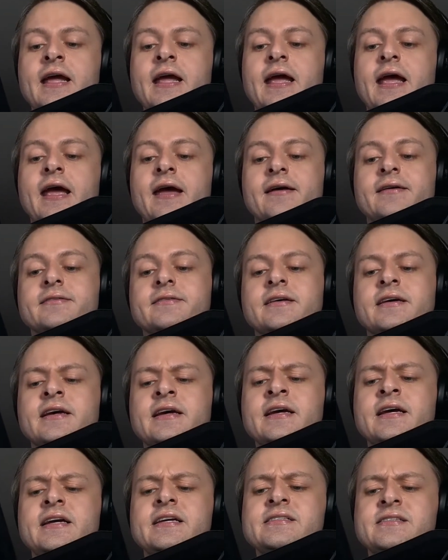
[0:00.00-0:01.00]
And
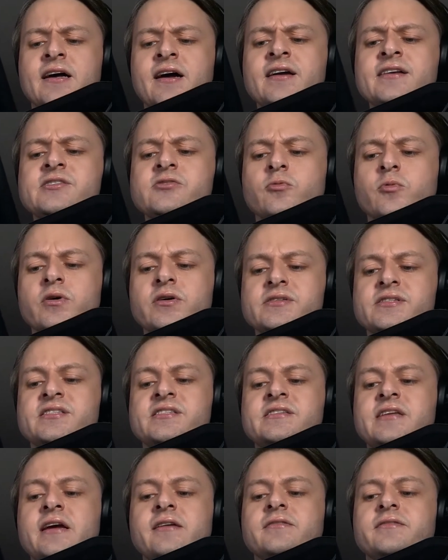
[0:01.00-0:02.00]
his eyes were
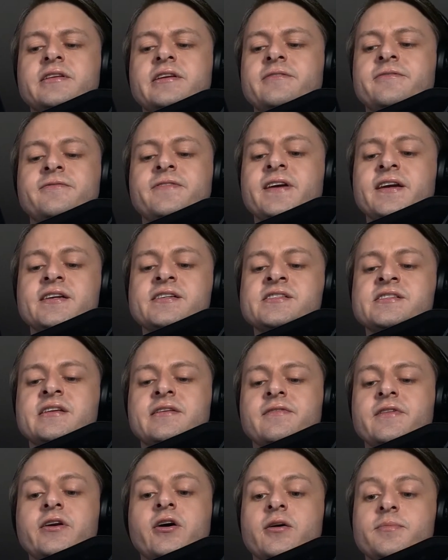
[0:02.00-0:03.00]
steadily fixed
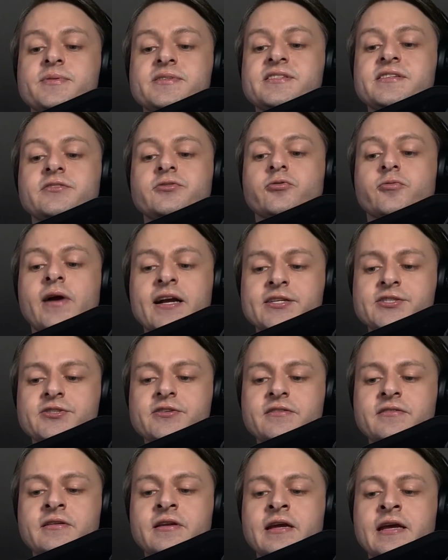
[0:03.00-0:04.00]
in the opposite
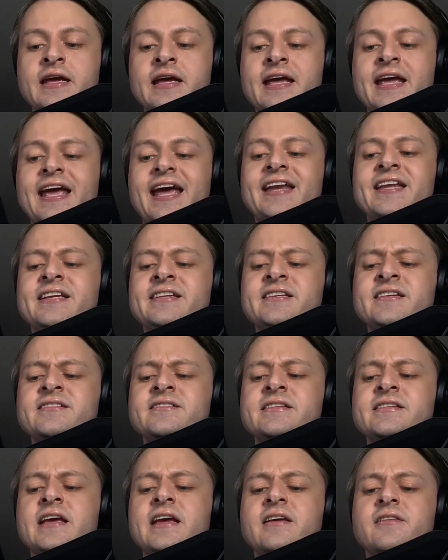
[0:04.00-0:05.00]
direction, and he
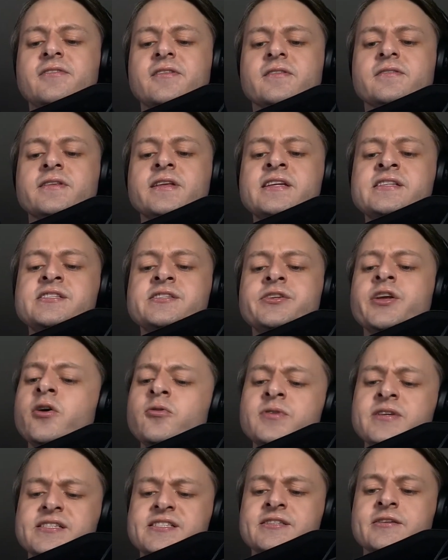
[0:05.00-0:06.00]
didn't take the least
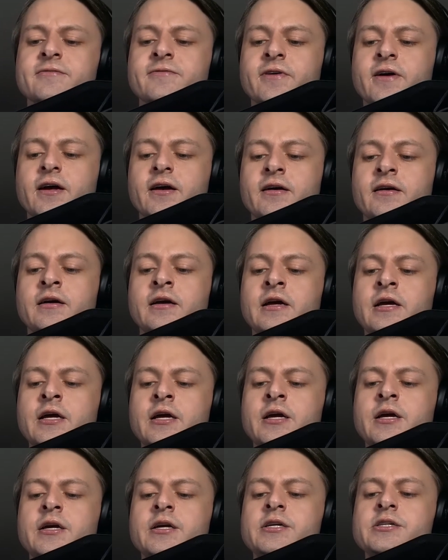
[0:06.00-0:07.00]
notice of her.
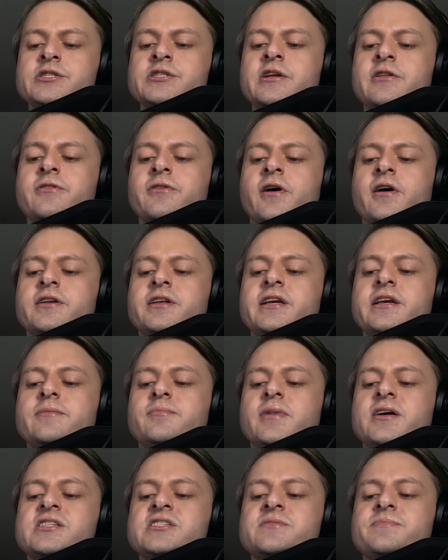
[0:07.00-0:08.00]
She thought he
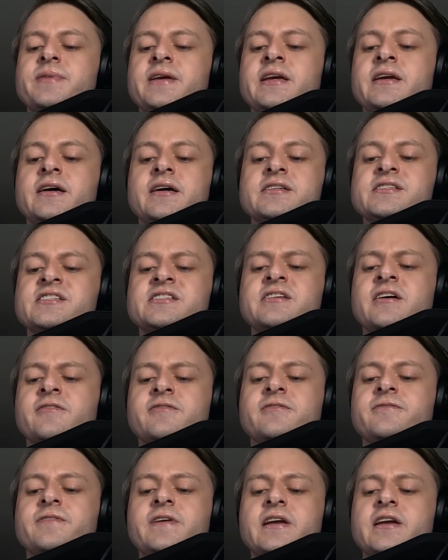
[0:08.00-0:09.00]
must be a
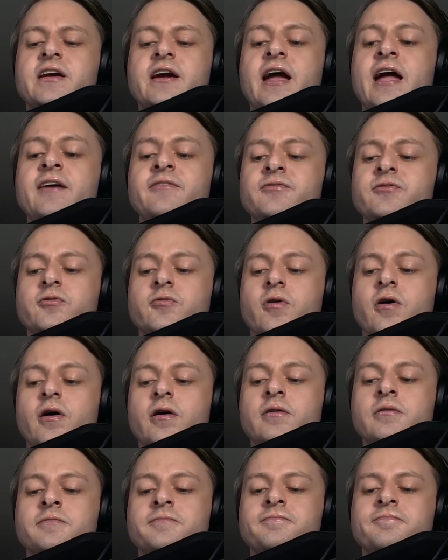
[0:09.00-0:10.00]
stuffed figure after
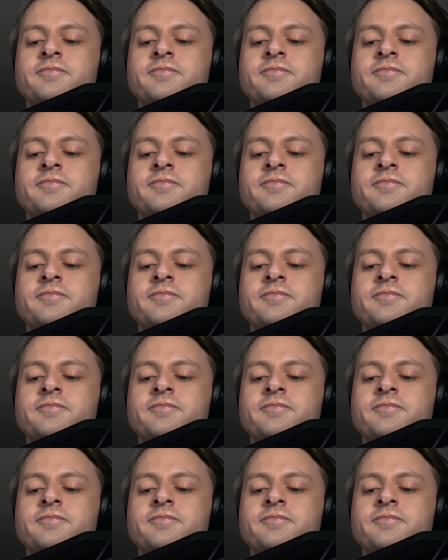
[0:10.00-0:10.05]
all.